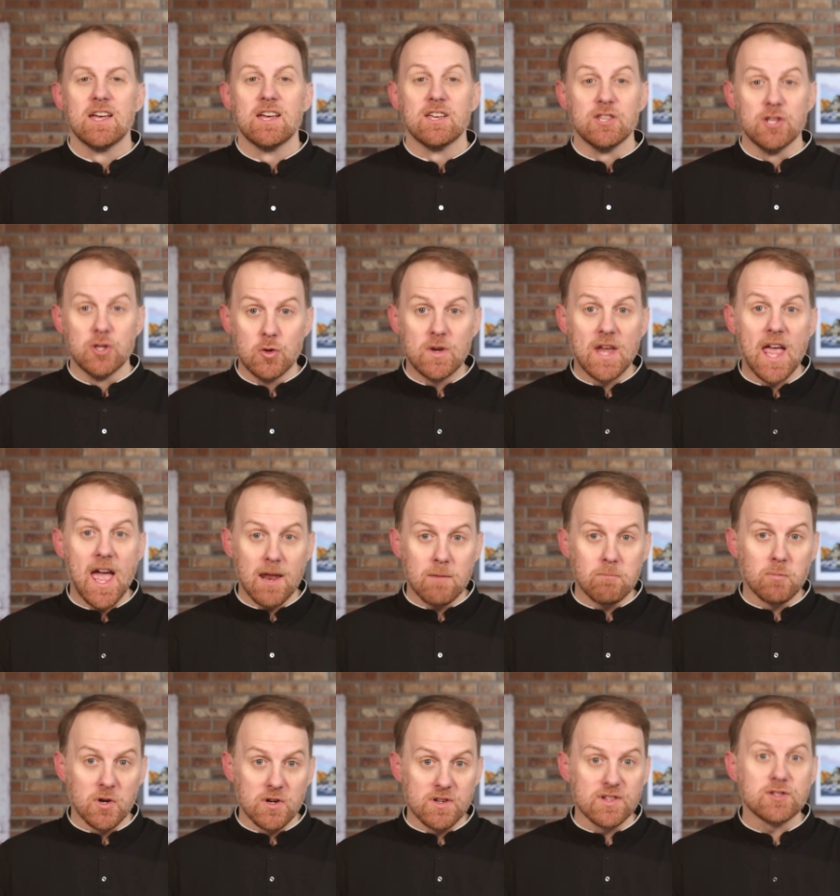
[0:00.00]
You can
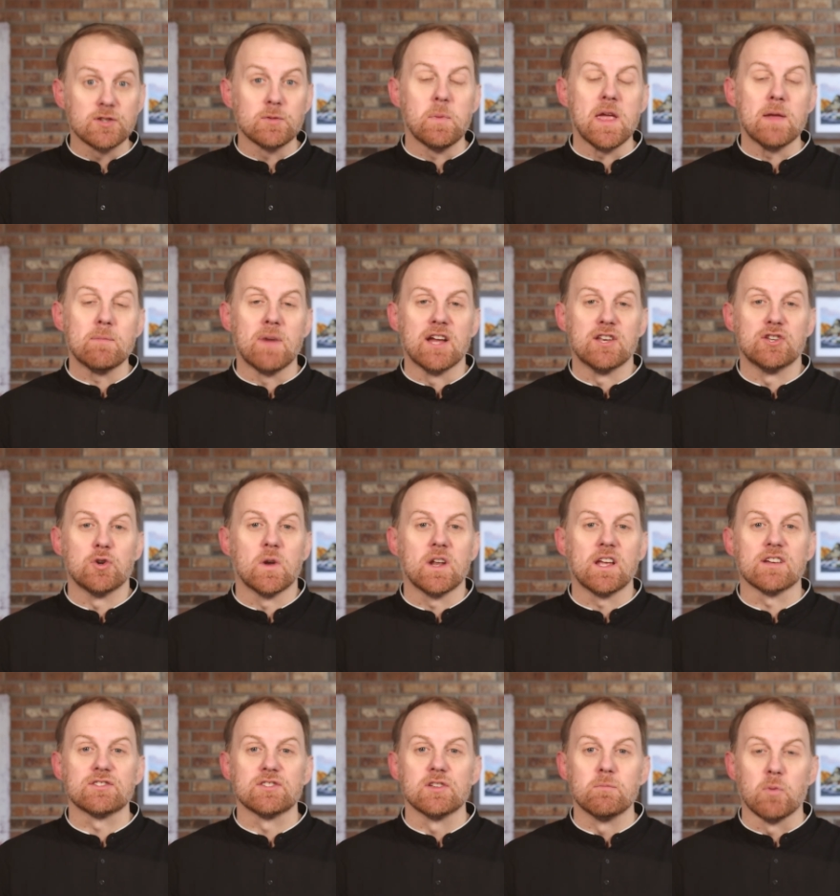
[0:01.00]
participate by
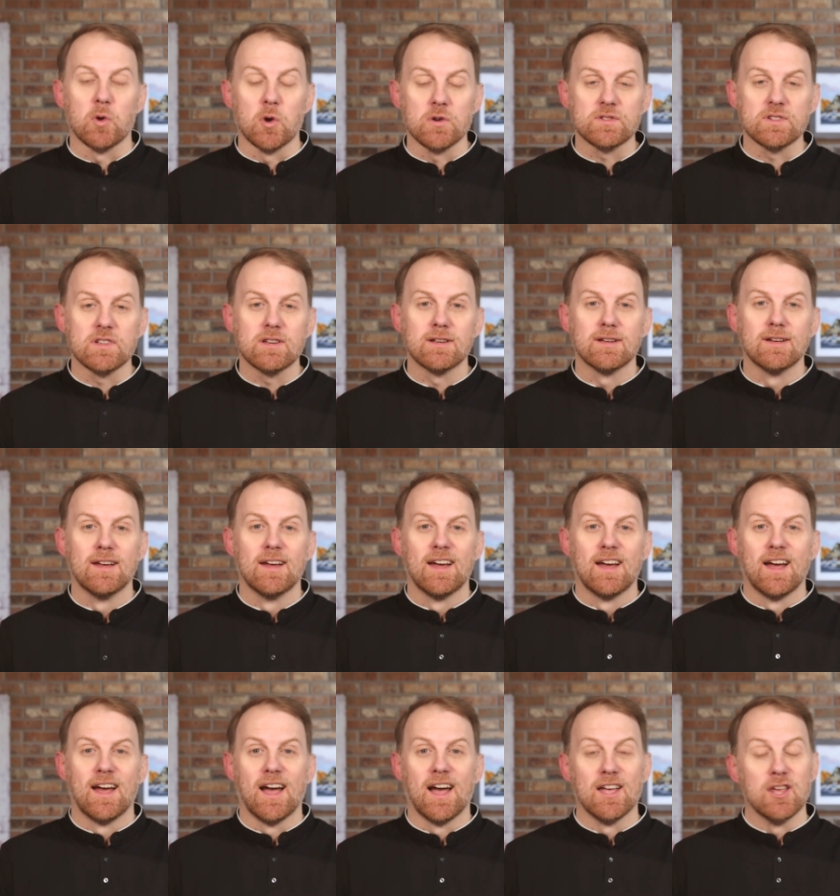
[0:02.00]
joining us in person.
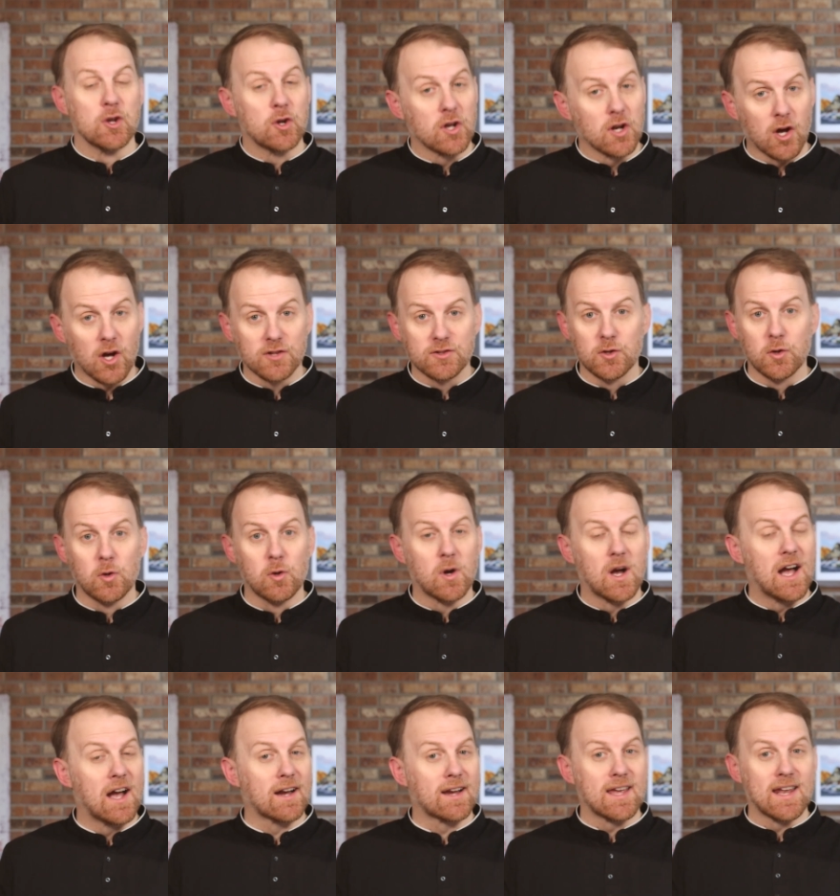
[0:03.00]
Uh, you can also
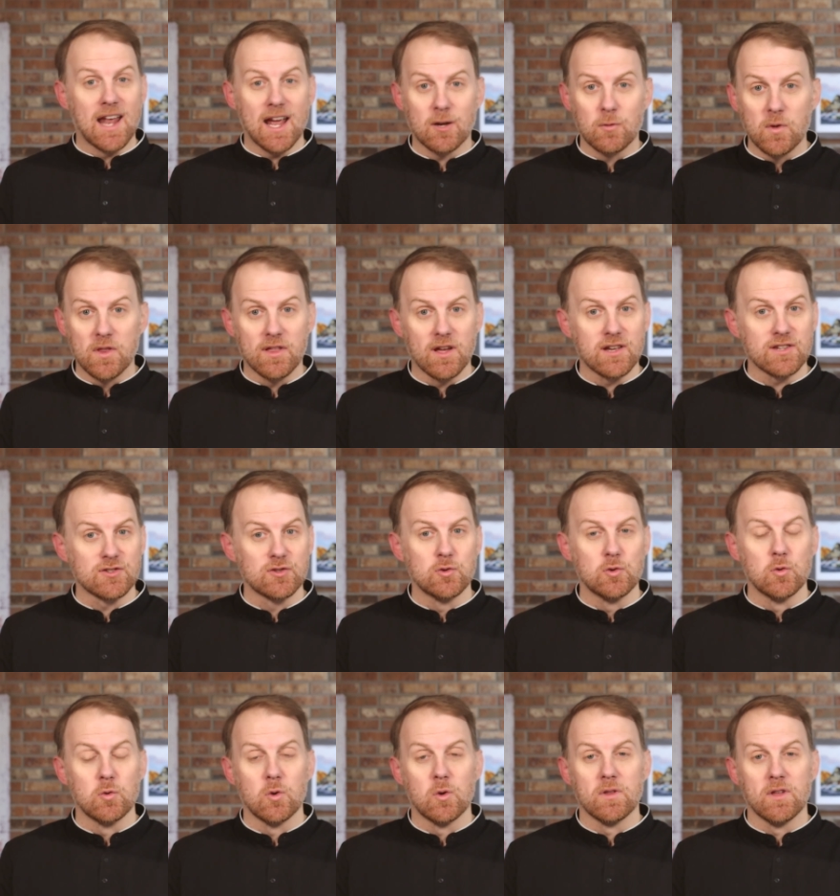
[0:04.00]
uh, connect with us
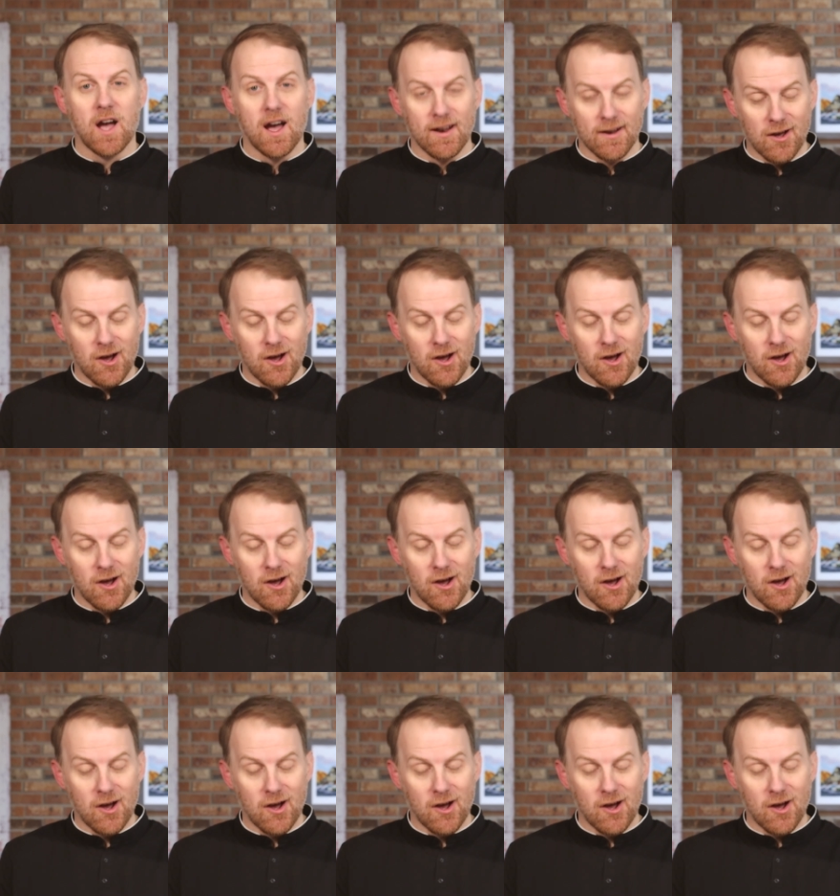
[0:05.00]
through an